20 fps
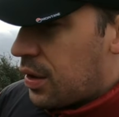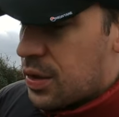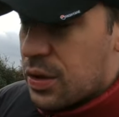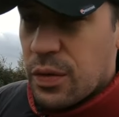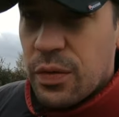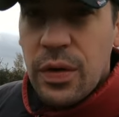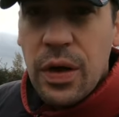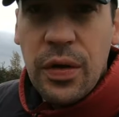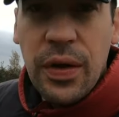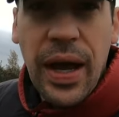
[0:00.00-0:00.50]

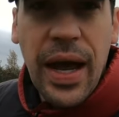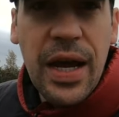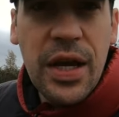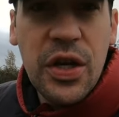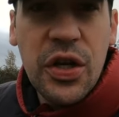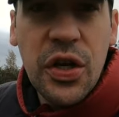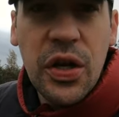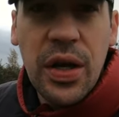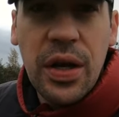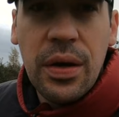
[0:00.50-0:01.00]
sort of
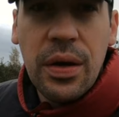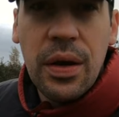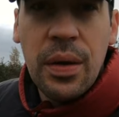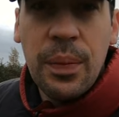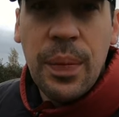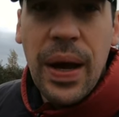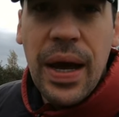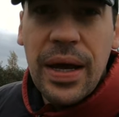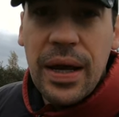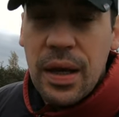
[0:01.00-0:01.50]
location
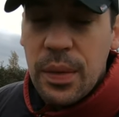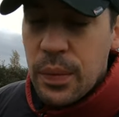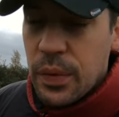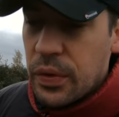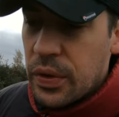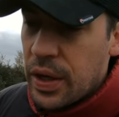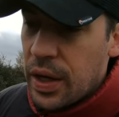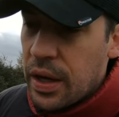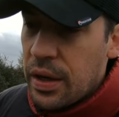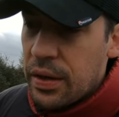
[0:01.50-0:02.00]
and pegging
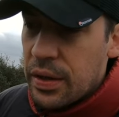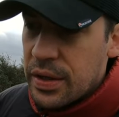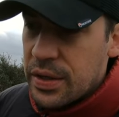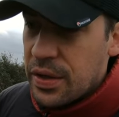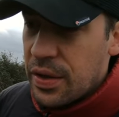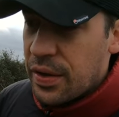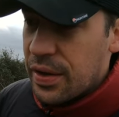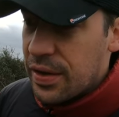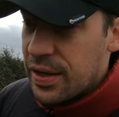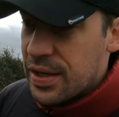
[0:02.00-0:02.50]
more than anything.
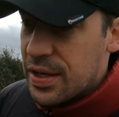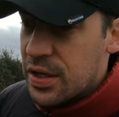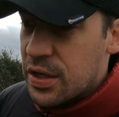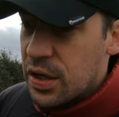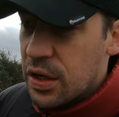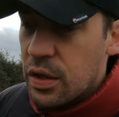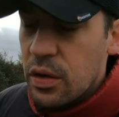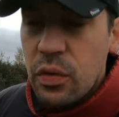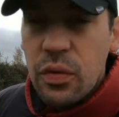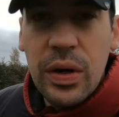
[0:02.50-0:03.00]
So I think this is
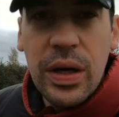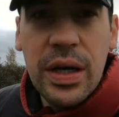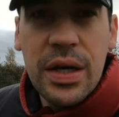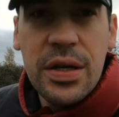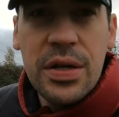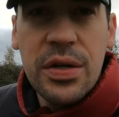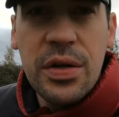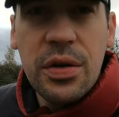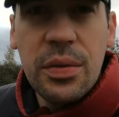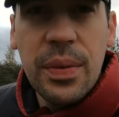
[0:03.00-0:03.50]
gonna
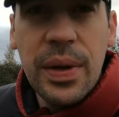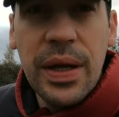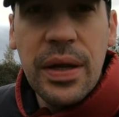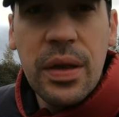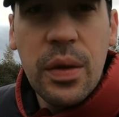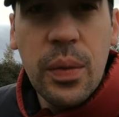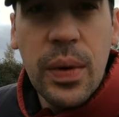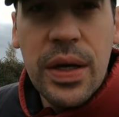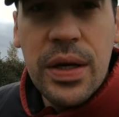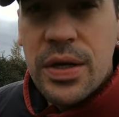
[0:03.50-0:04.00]
really suit me
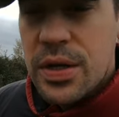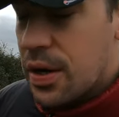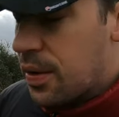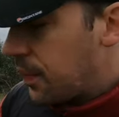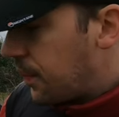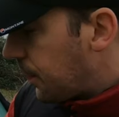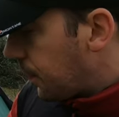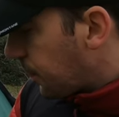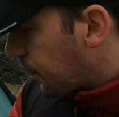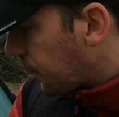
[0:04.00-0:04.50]
in the winter.